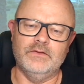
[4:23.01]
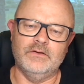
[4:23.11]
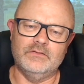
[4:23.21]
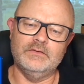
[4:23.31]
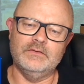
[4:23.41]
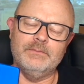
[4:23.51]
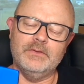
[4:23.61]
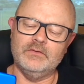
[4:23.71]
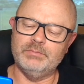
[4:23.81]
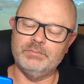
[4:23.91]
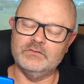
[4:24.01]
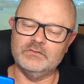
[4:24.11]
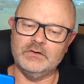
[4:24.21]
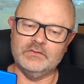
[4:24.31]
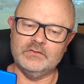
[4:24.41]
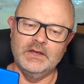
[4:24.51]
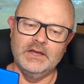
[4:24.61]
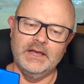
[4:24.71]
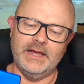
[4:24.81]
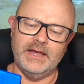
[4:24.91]
those big shots,
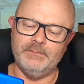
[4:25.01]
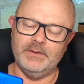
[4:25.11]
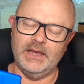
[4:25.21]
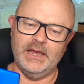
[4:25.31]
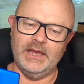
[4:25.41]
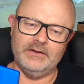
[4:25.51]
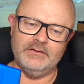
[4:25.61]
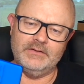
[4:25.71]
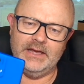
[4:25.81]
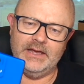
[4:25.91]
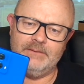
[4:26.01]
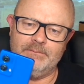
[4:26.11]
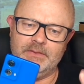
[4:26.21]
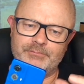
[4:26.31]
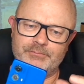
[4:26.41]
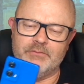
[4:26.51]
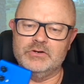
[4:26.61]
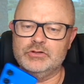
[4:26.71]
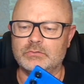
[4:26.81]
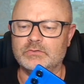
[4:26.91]
and the primary
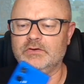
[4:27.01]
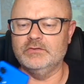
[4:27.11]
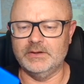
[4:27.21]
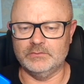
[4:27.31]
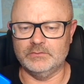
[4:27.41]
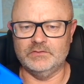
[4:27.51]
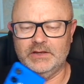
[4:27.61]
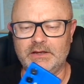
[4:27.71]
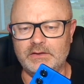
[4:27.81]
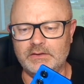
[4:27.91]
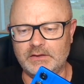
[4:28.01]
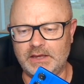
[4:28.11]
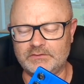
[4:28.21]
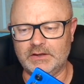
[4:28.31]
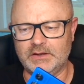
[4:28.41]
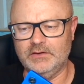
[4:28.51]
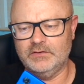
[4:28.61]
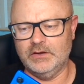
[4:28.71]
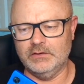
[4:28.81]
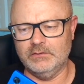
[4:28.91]
shooter also doubles as
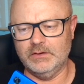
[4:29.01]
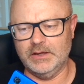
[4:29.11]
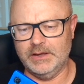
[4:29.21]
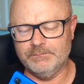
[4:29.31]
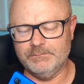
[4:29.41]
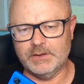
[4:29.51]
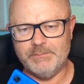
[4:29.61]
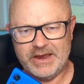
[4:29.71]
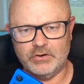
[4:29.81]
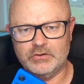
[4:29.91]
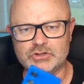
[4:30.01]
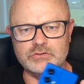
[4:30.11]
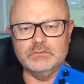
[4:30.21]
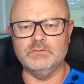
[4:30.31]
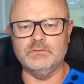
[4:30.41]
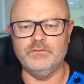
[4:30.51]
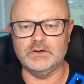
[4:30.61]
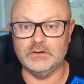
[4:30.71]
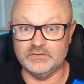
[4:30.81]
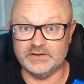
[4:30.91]
a macro shooter as well for
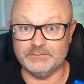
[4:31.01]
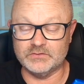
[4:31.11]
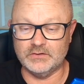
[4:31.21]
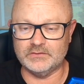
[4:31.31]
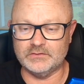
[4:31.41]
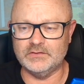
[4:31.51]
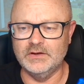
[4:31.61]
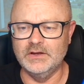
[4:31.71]
close-up shots.